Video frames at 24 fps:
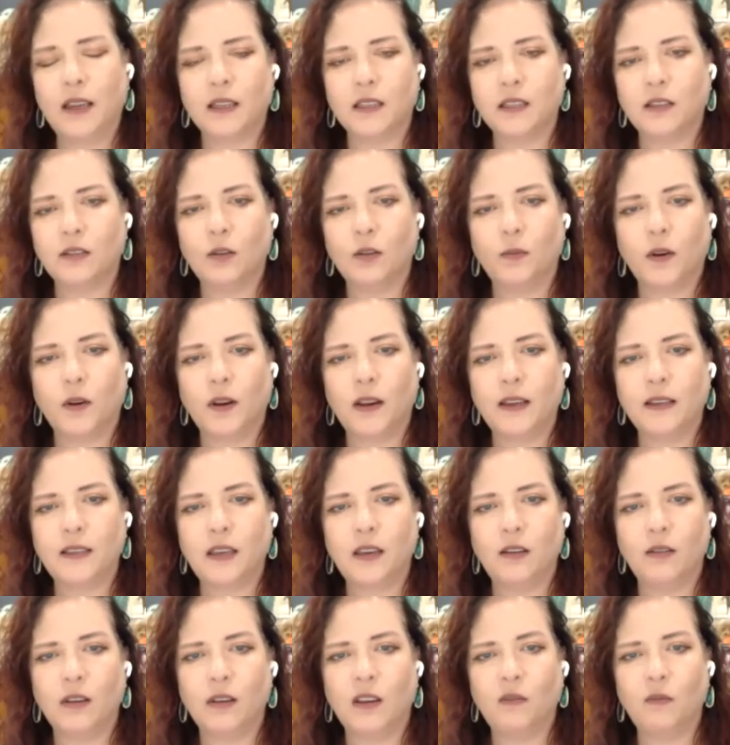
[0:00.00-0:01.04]
It's super easy.
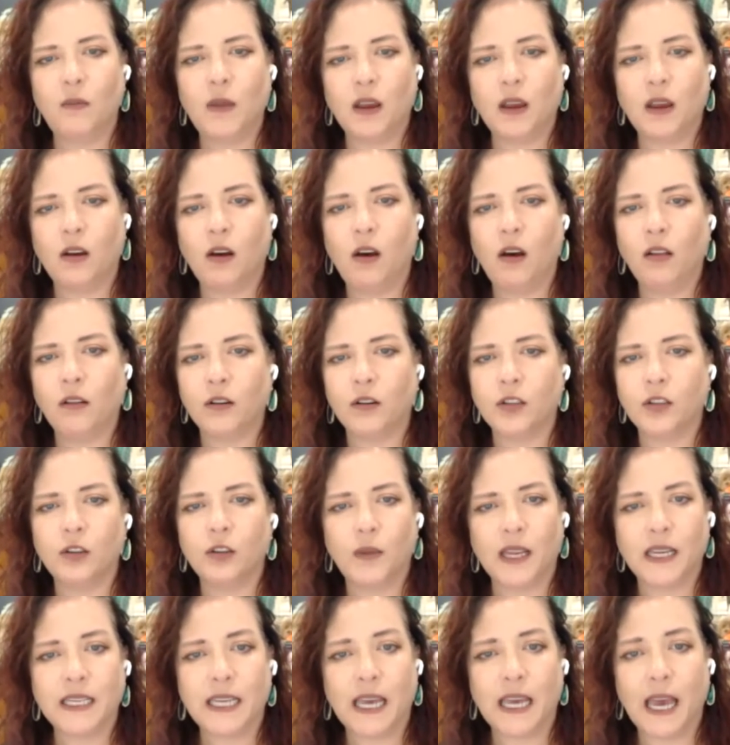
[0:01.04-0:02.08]
You can give me a call or shoot
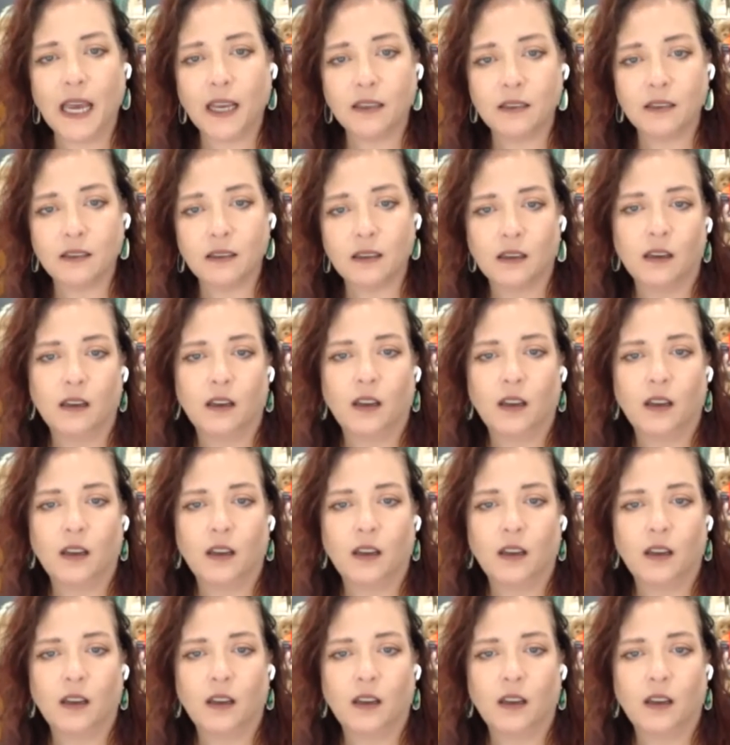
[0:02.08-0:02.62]
me a text